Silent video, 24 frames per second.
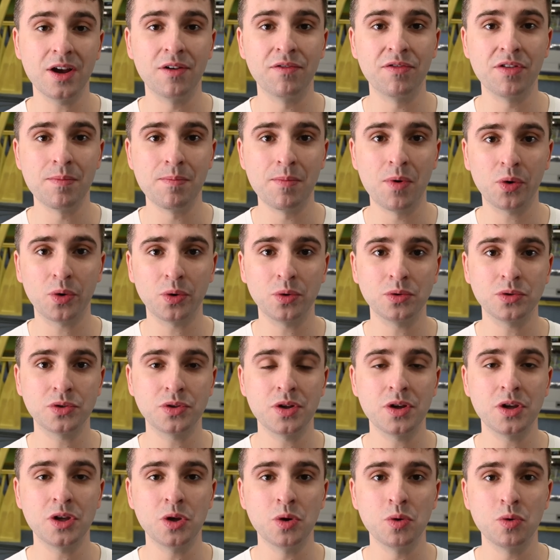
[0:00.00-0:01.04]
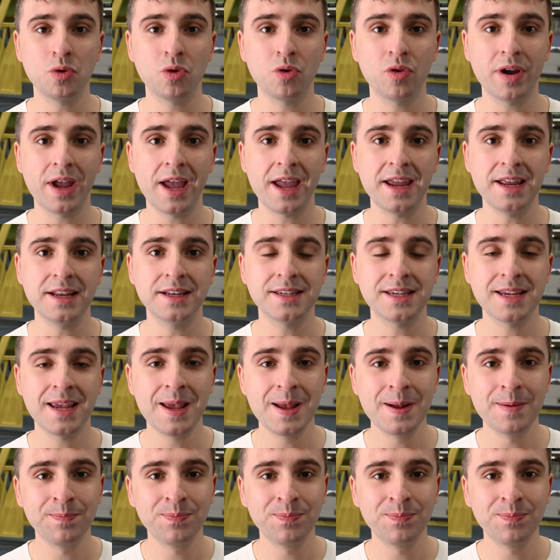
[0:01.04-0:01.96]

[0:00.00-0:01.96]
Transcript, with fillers: of the models that you create.